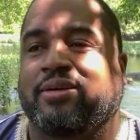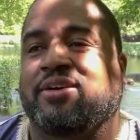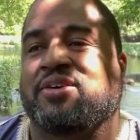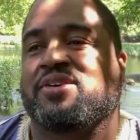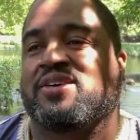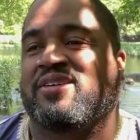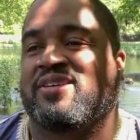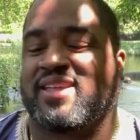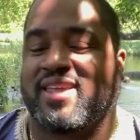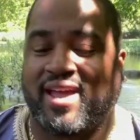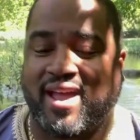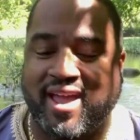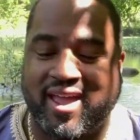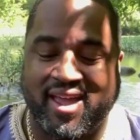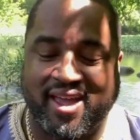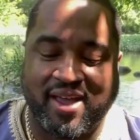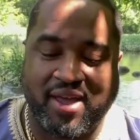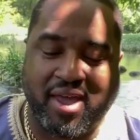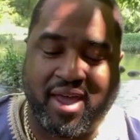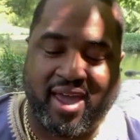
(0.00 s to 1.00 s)
Okay?
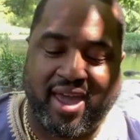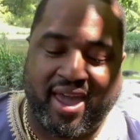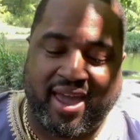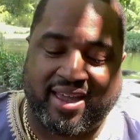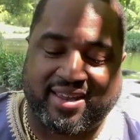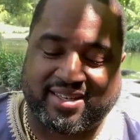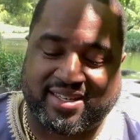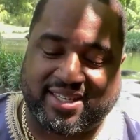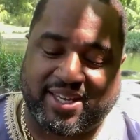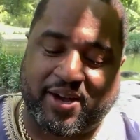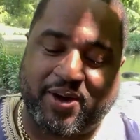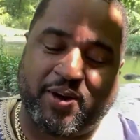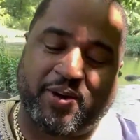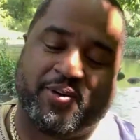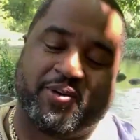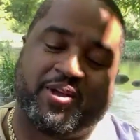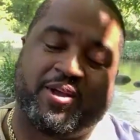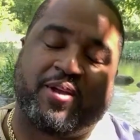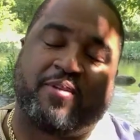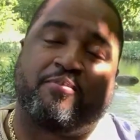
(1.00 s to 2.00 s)
And so
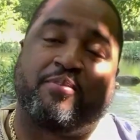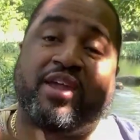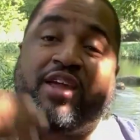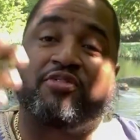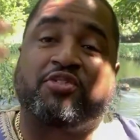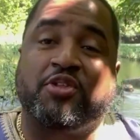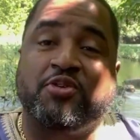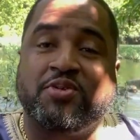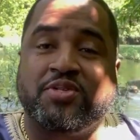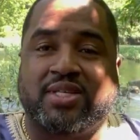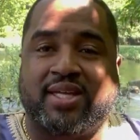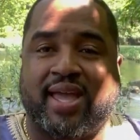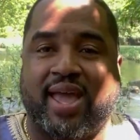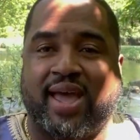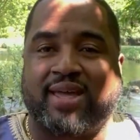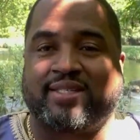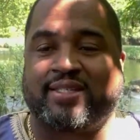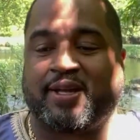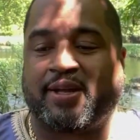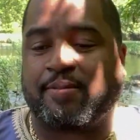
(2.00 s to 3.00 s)
be
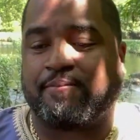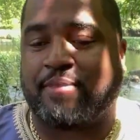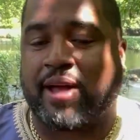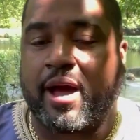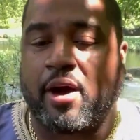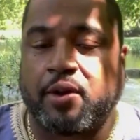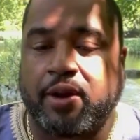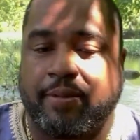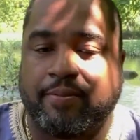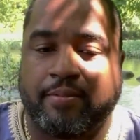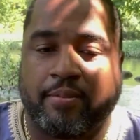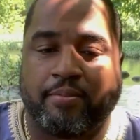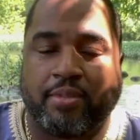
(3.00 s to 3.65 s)
enthusiastic about it.